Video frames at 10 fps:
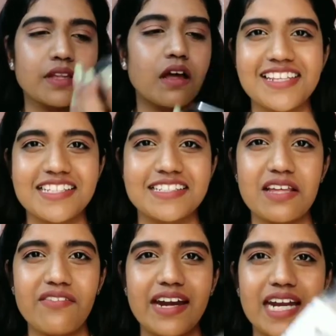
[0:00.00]
This is
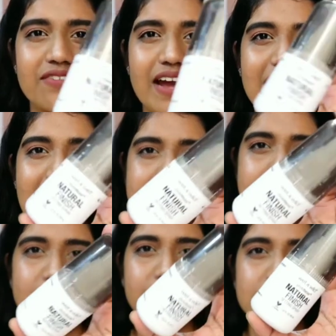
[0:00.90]
the Wet n Wild
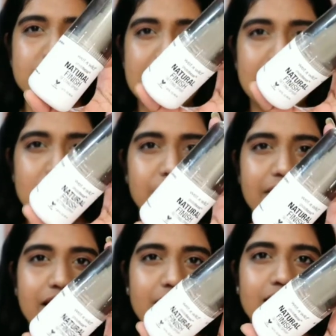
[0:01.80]
Natural Finish setting
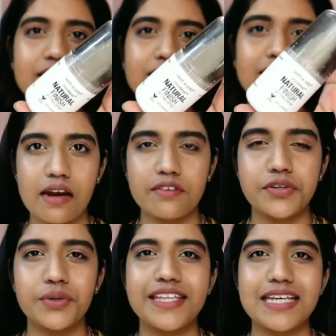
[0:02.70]
spray. There are a
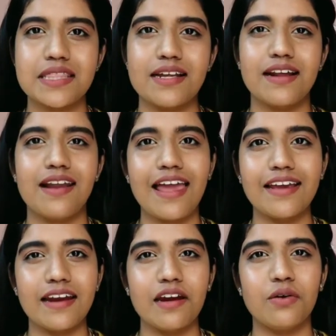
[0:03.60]
few things that I
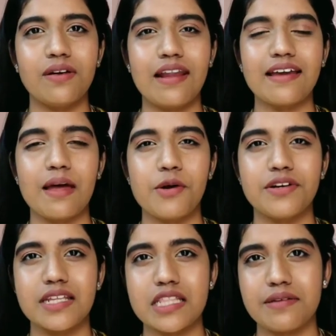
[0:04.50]
like and I don't like
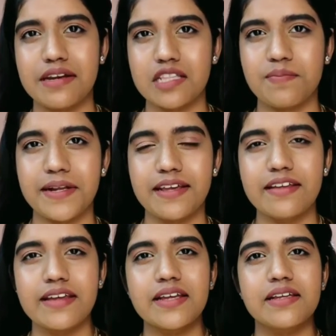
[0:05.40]
about this setting spray.
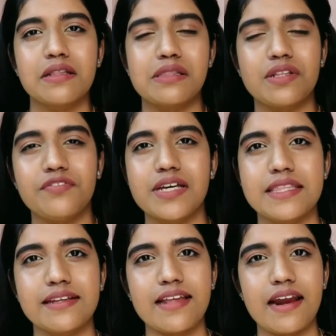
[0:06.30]
So the
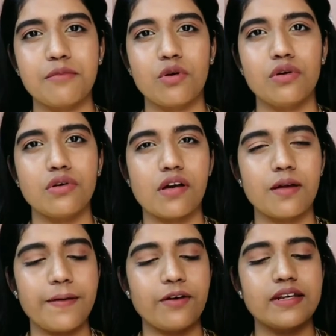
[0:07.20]
first thing that I'm going to
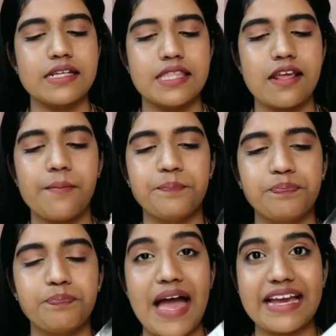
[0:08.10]
talk about is
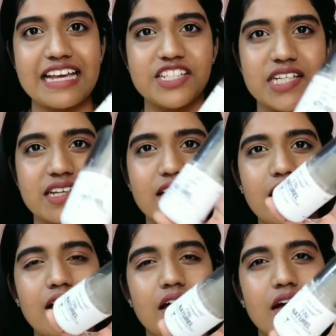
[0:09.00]
packaging.
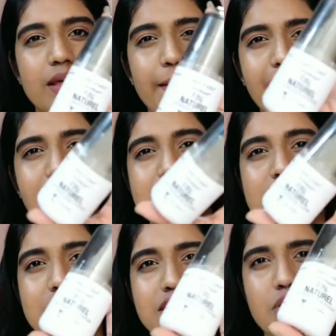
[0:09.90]
The
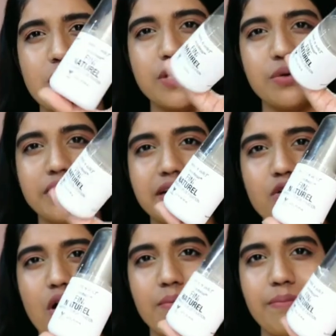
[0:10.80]
packaging is so cute
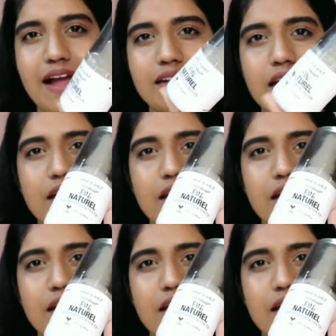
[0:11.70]
and compact,